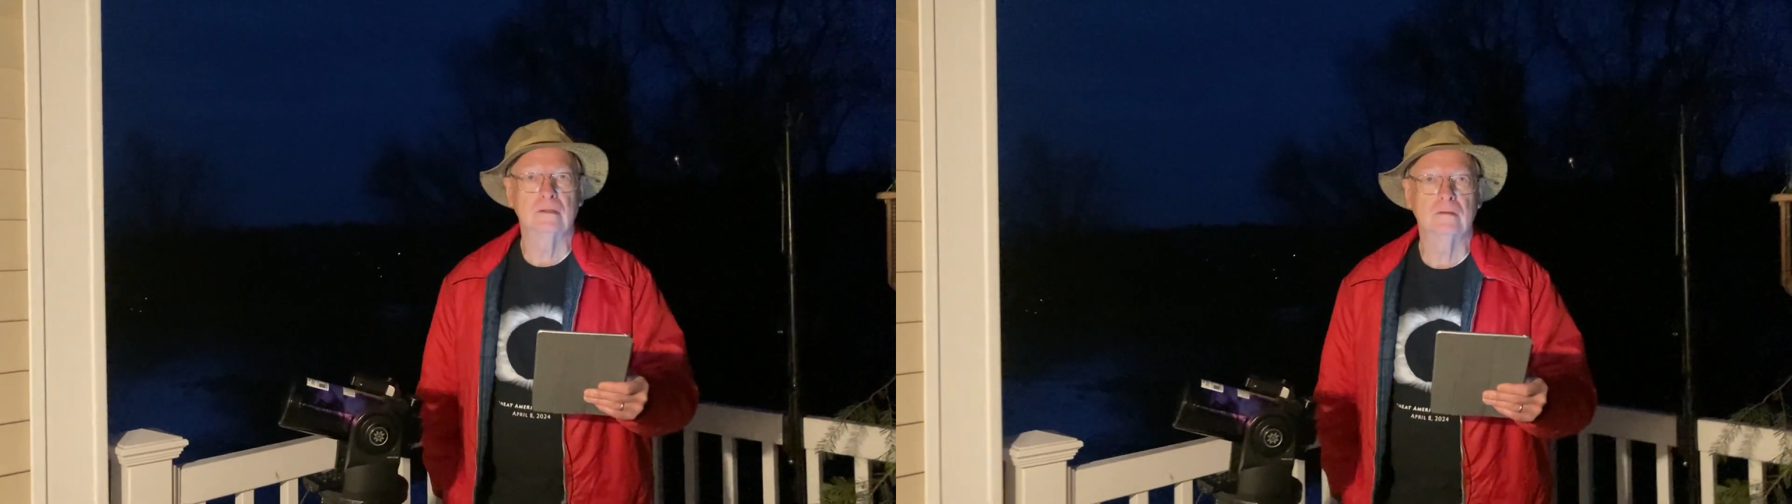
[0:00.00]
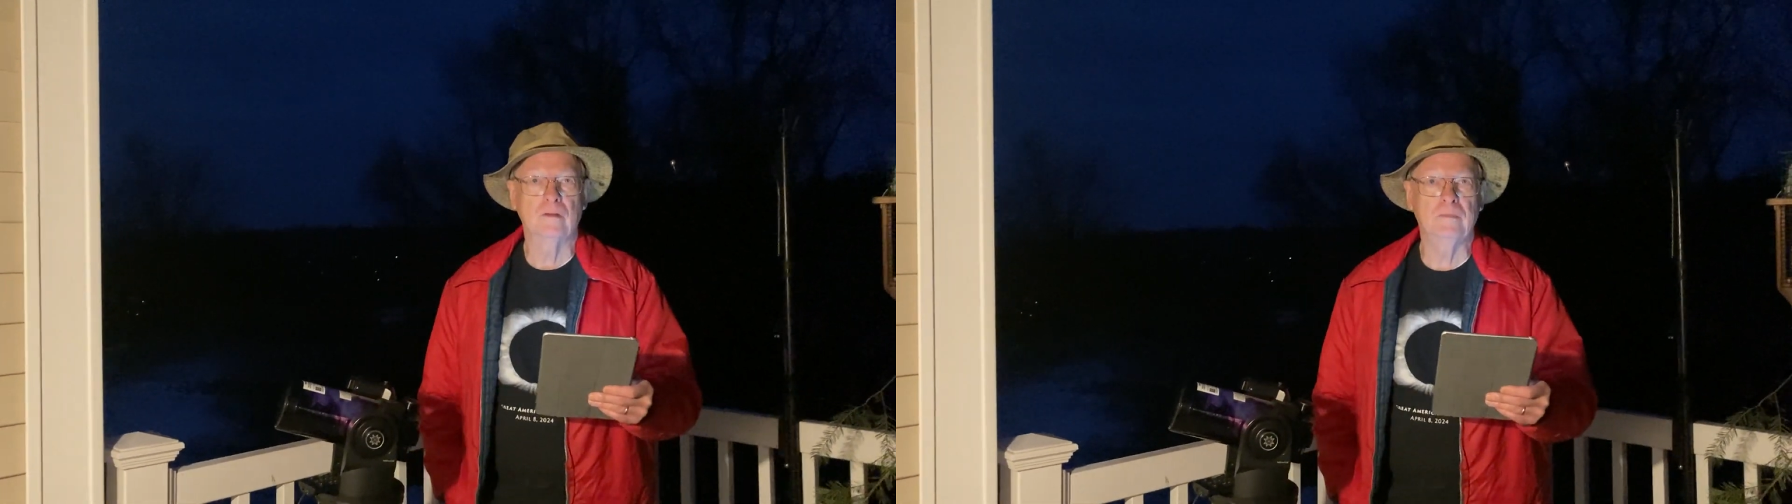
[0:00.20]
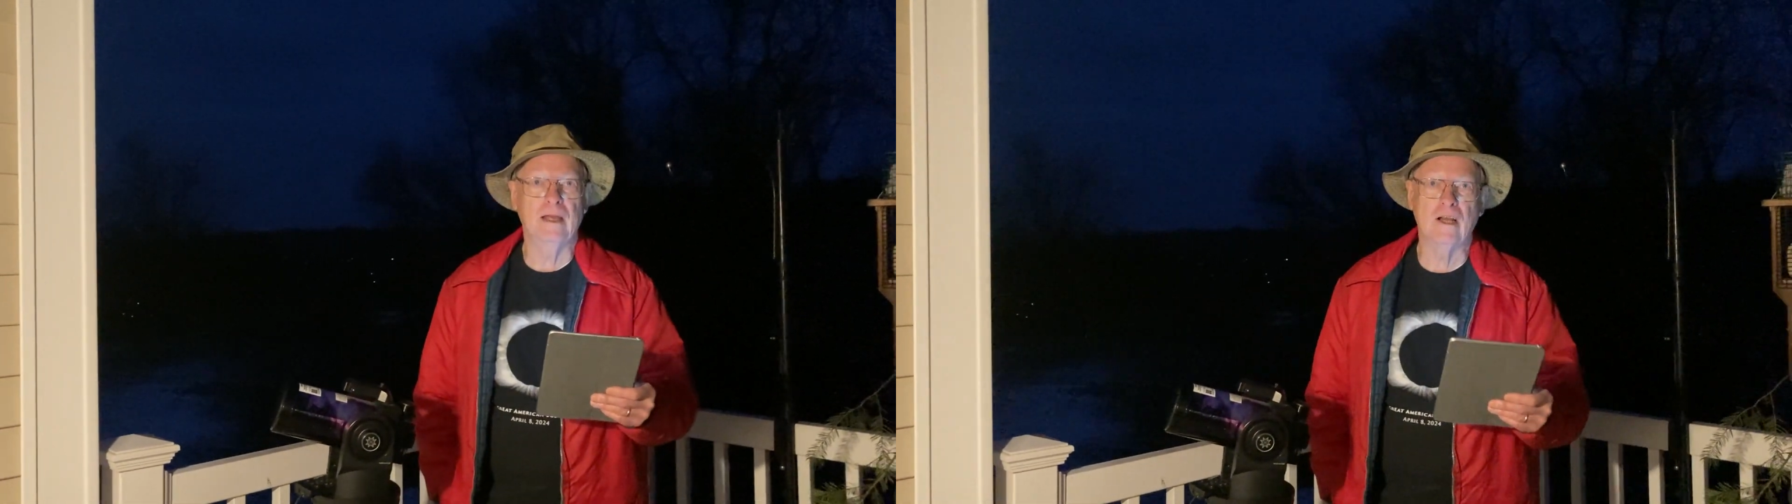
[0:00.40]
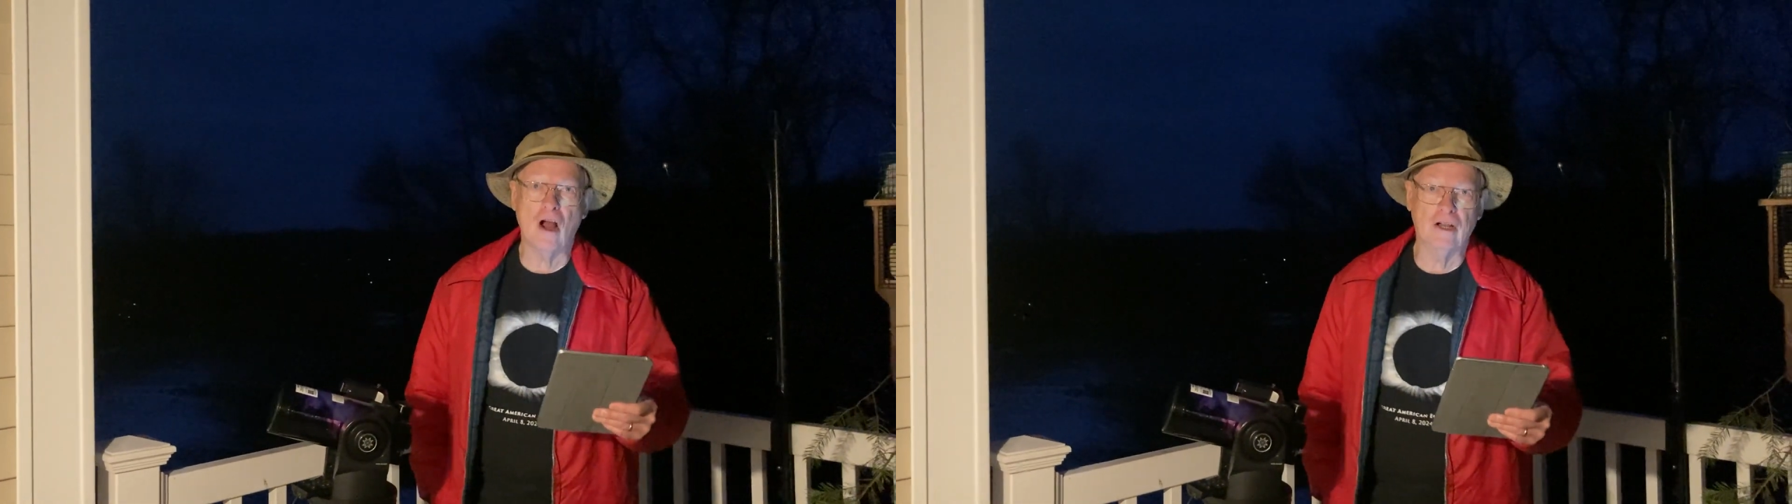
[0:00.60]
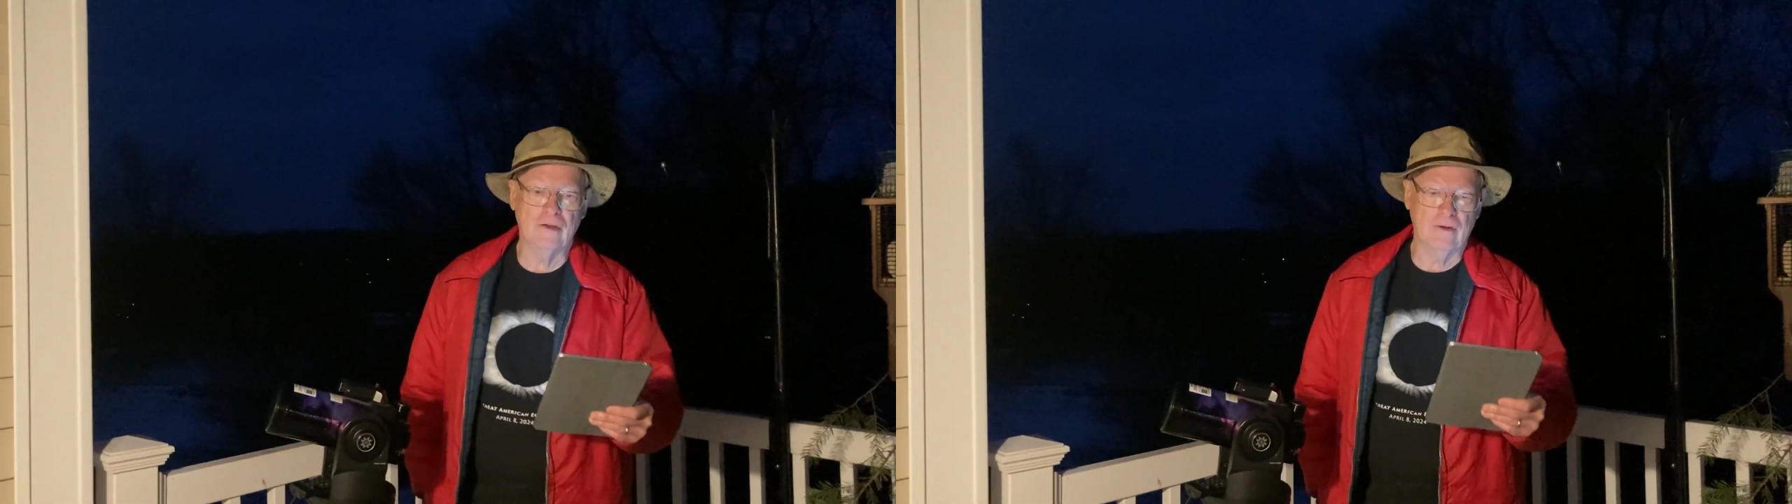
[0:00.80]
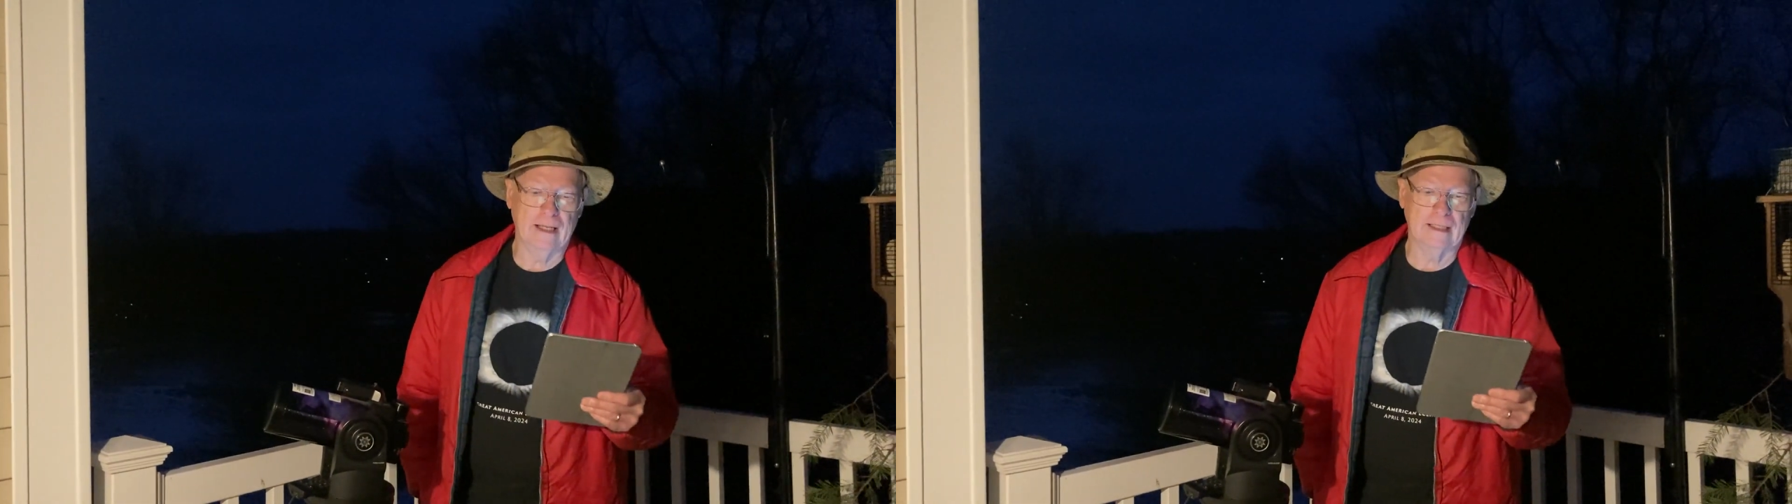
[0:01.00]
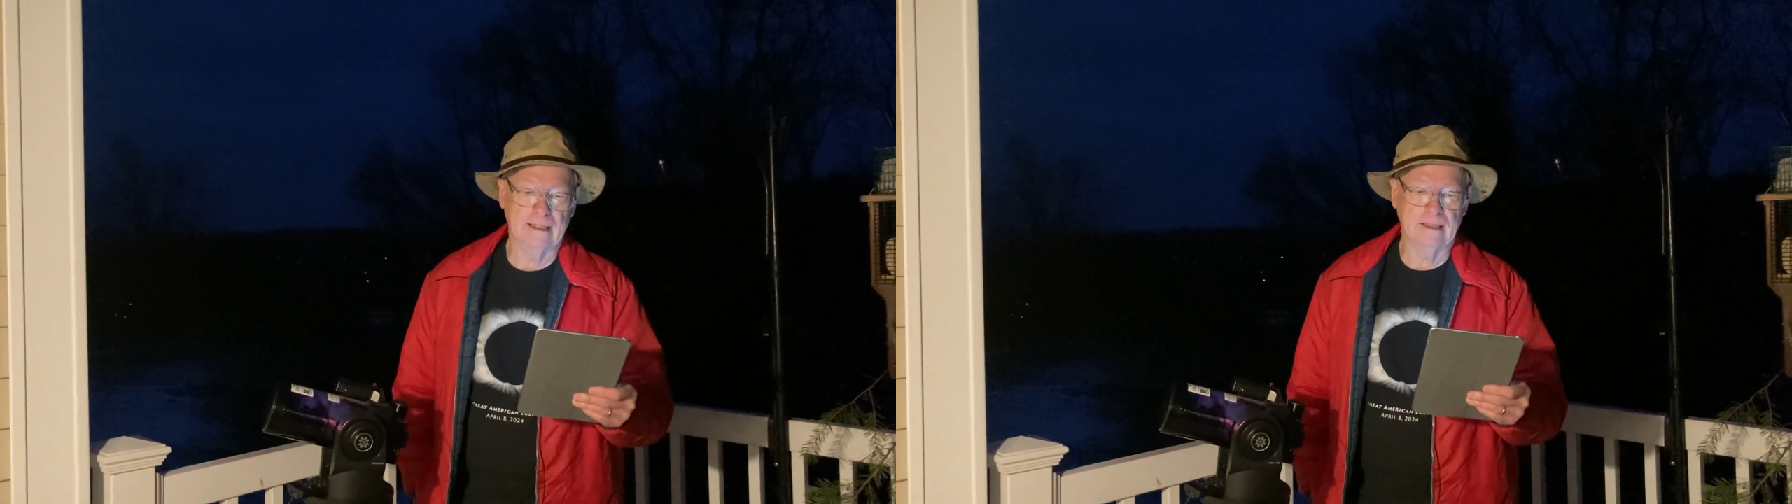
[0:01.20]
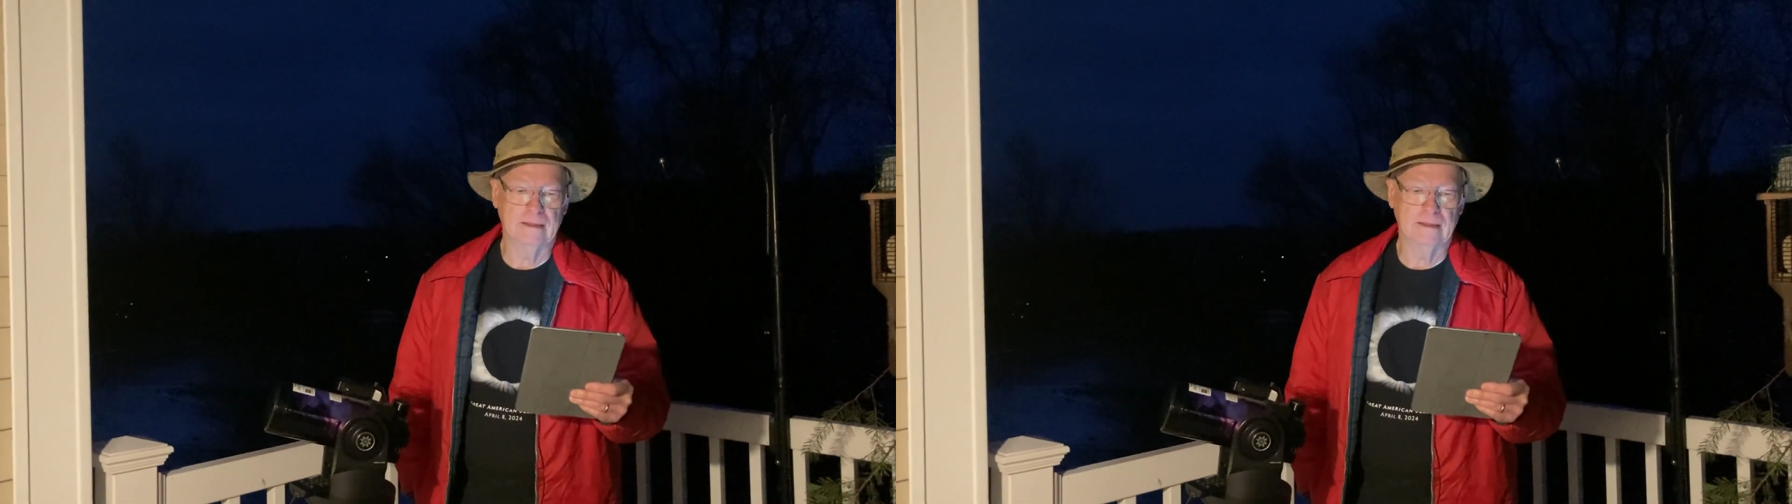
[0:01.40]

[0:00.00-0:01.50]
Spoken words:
will be inaugurated.